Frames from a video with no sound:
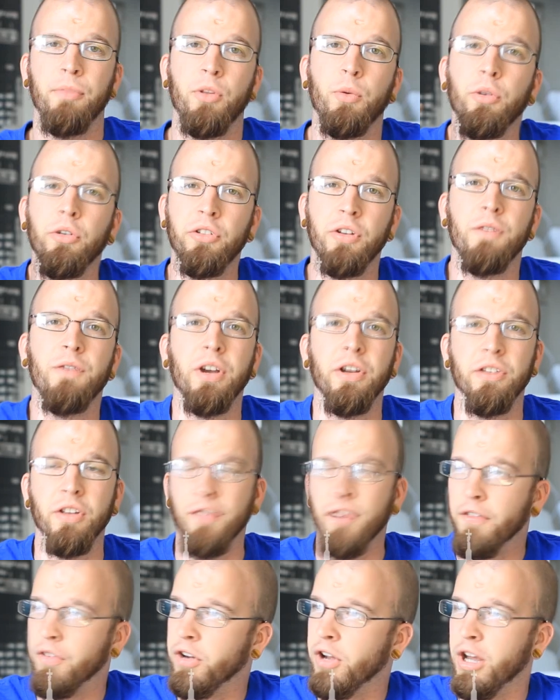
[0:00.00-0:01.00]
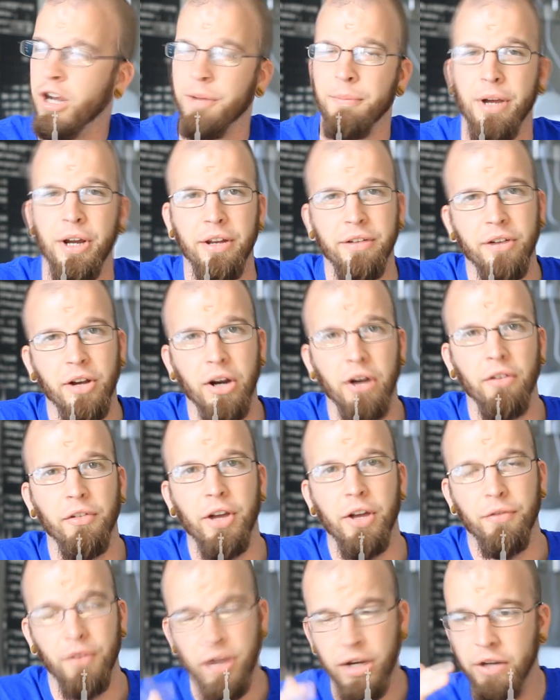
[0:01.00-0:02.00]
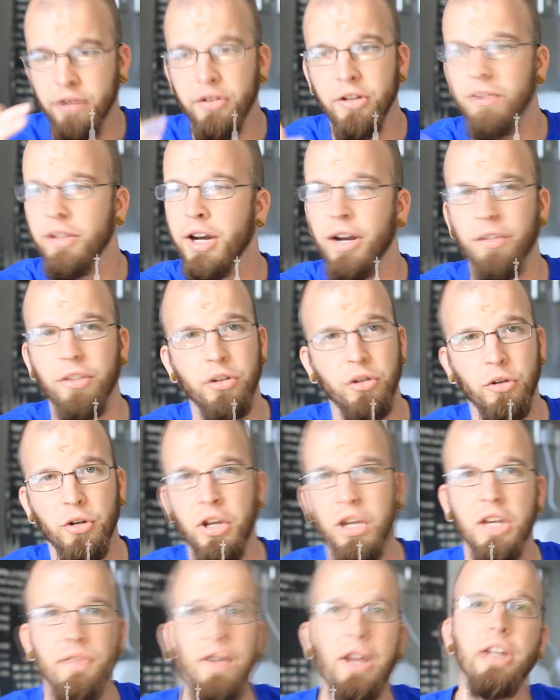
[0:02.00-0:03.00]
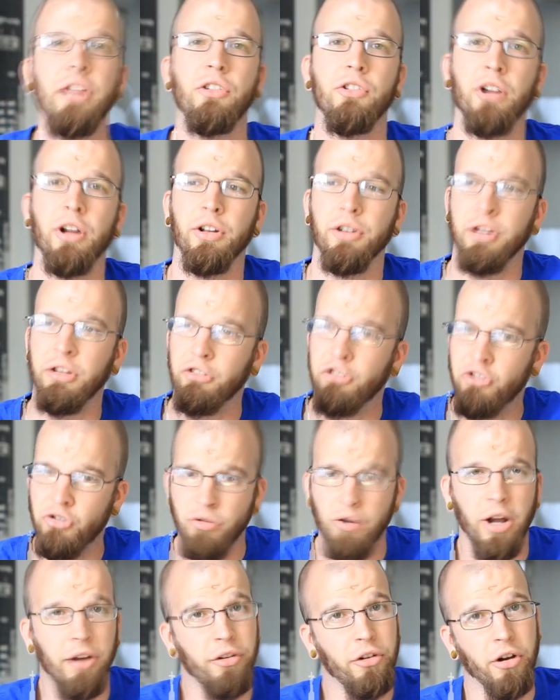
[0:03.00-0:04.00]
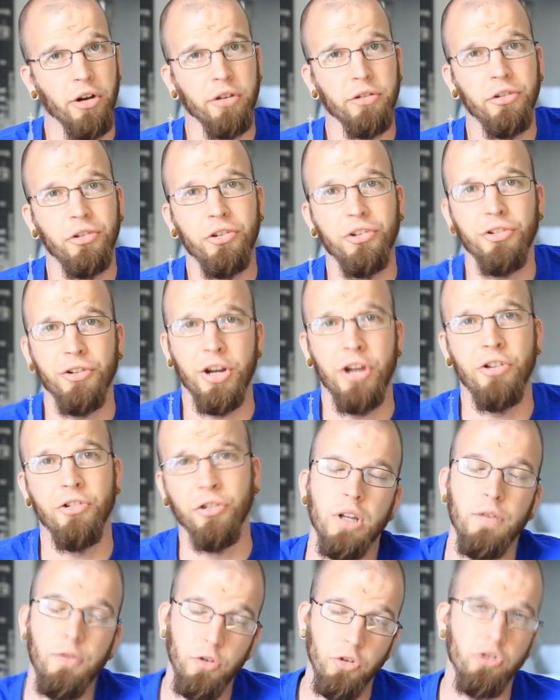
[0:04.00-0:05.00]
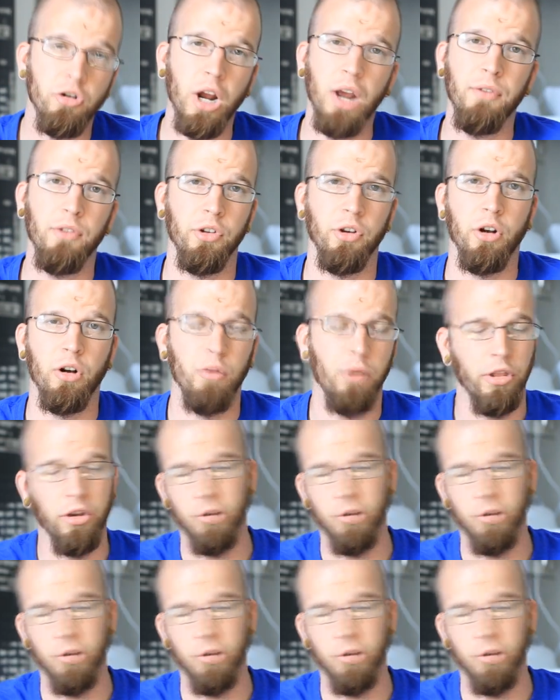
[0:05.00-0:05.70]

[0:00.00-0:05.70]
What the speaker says: The worst advice I've ever gotten in my entire life, and indeed that I think you can give any child, is do not talk to strangers. If you travel at all,